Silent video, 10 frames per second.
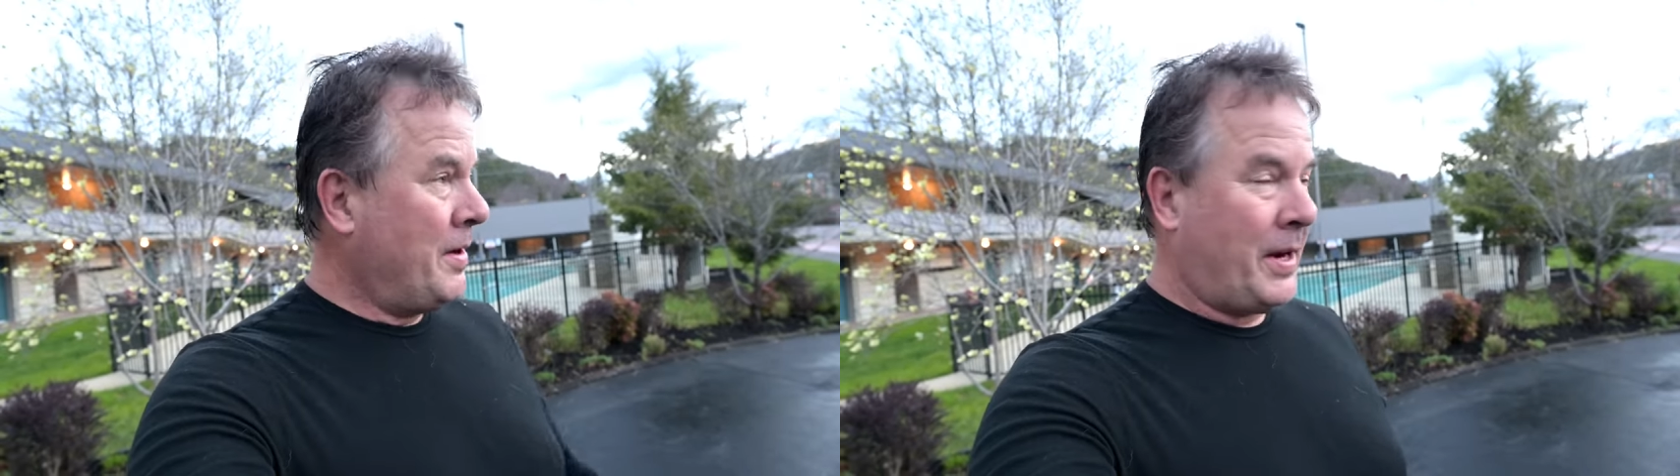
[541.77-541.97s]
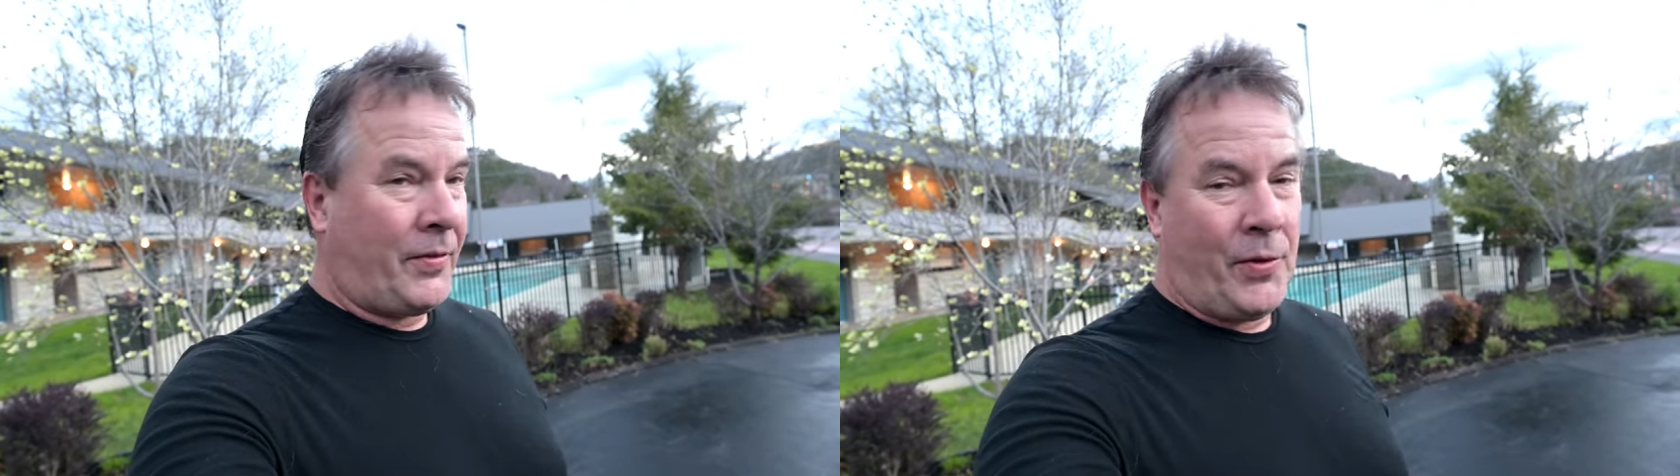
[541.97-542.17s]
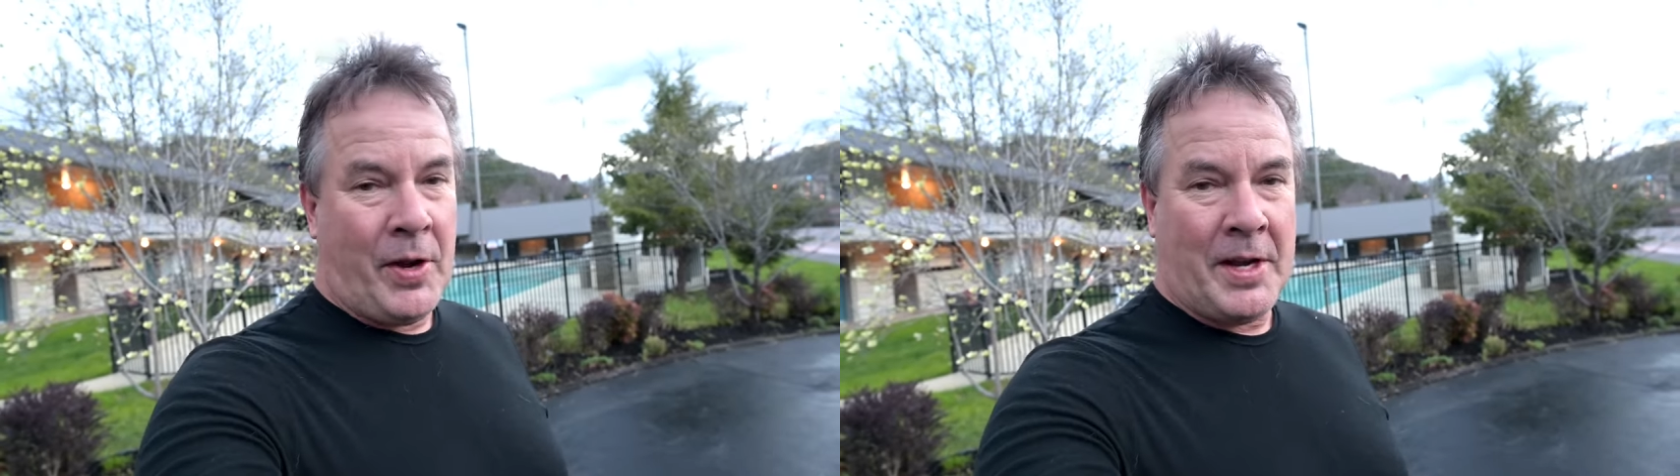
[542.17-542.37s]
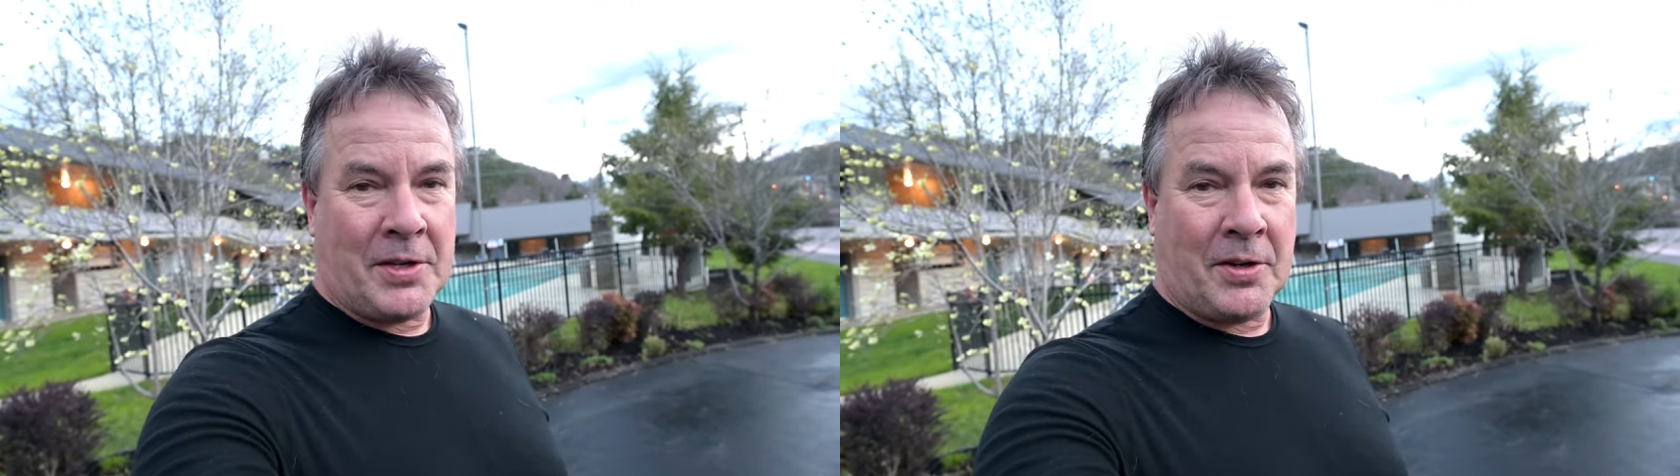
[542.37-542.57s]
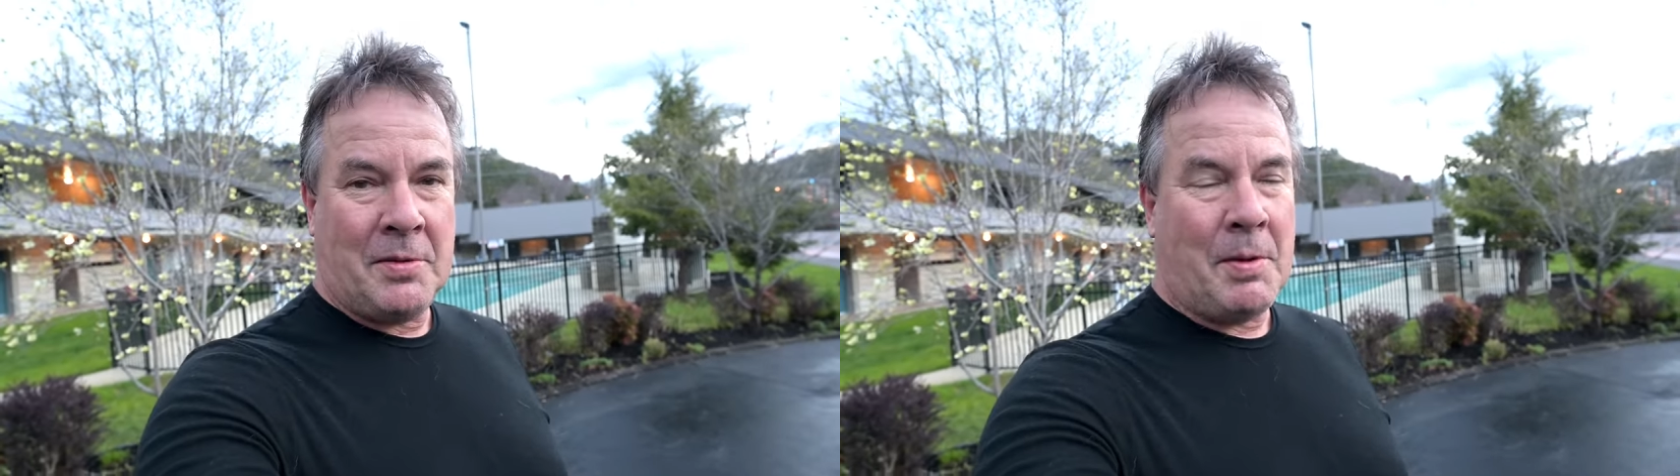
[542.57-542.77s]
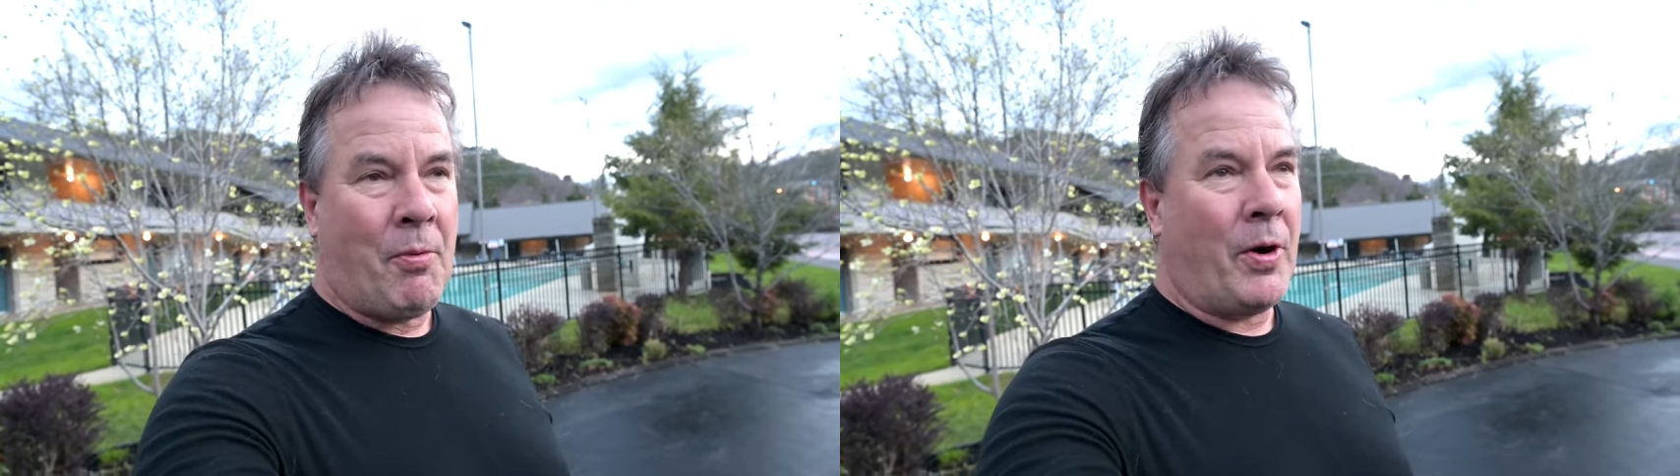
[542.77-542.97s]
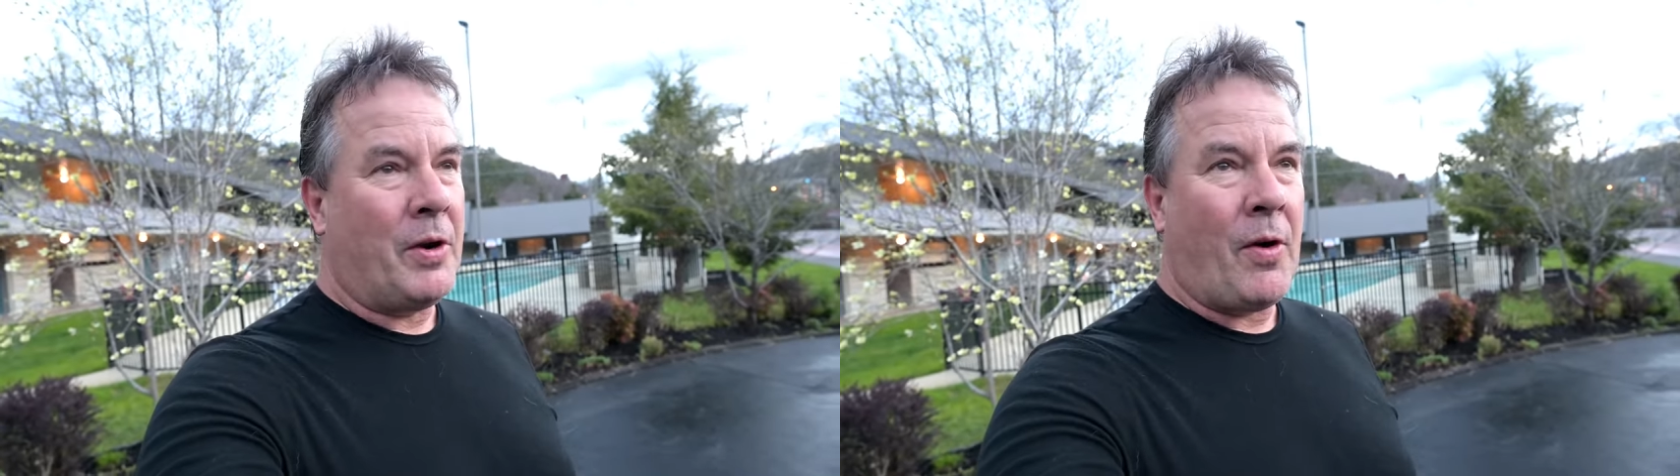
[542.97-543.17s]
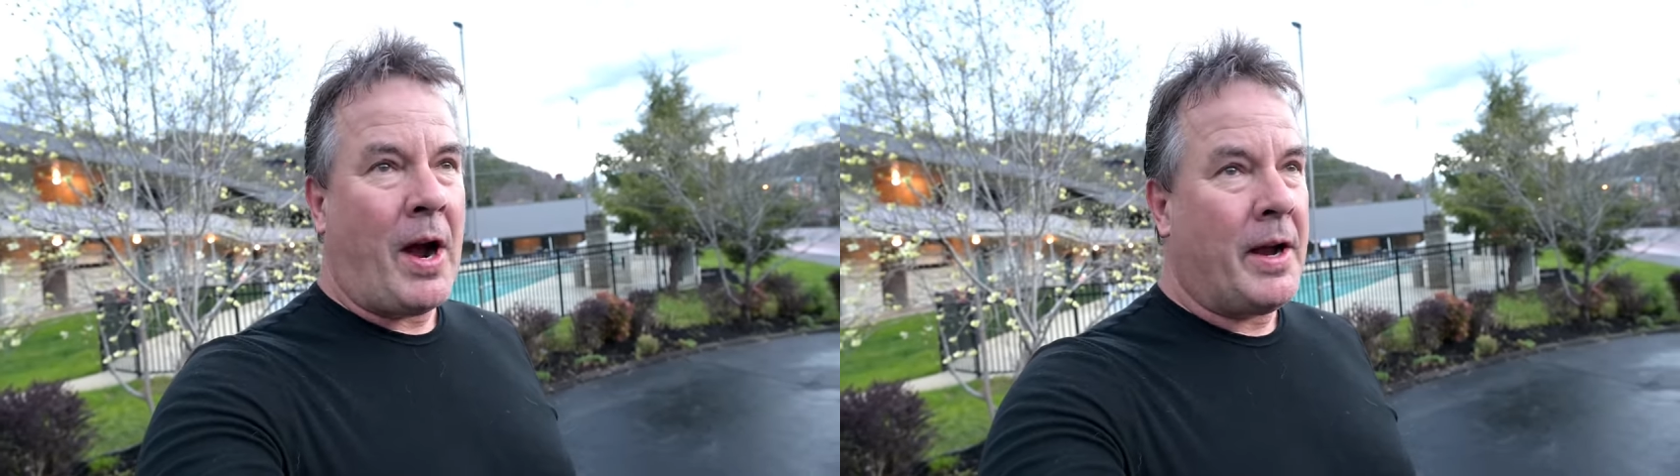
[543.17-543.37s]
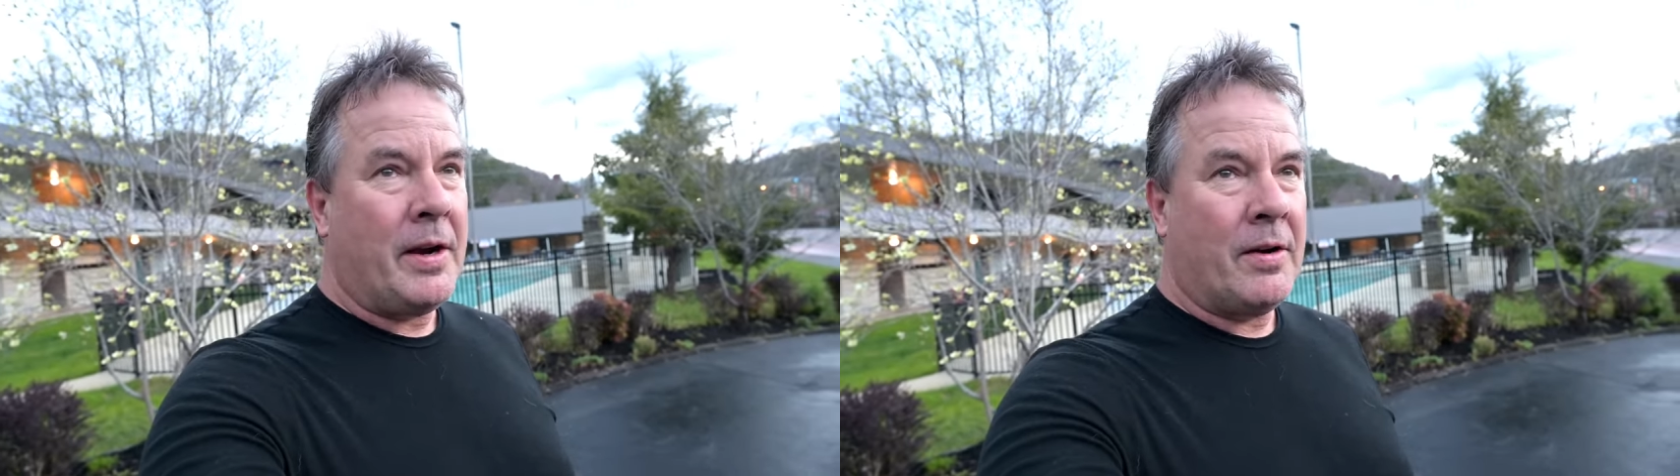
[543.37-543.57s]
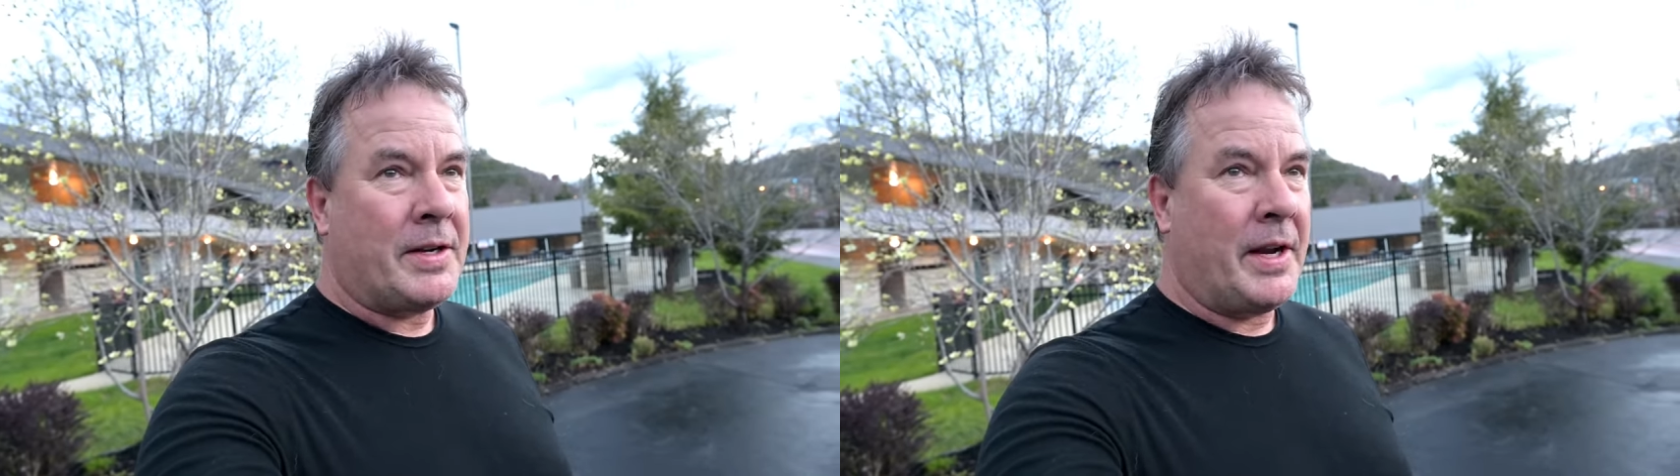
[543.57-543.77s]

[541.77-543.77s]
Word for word: next few days look to be pretty dry here.